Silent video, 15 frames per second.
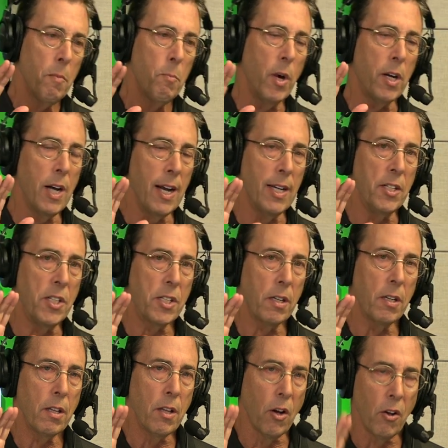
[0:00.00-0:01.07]

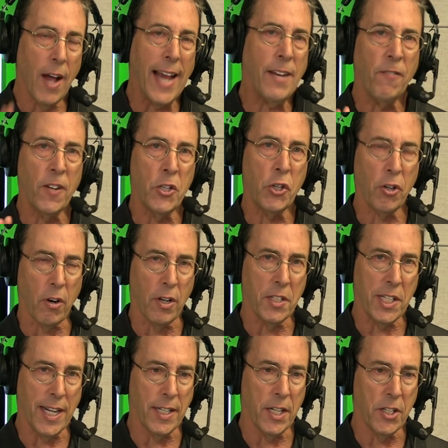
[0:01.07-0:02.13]
Because the life
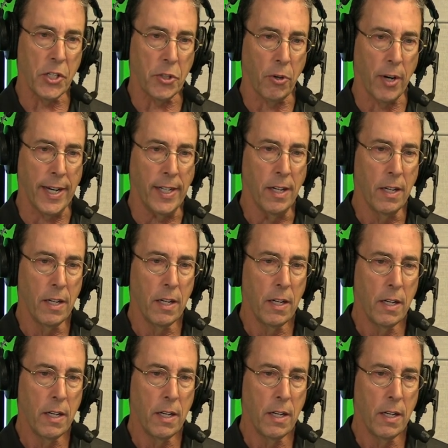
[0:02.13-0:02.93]
insurance industry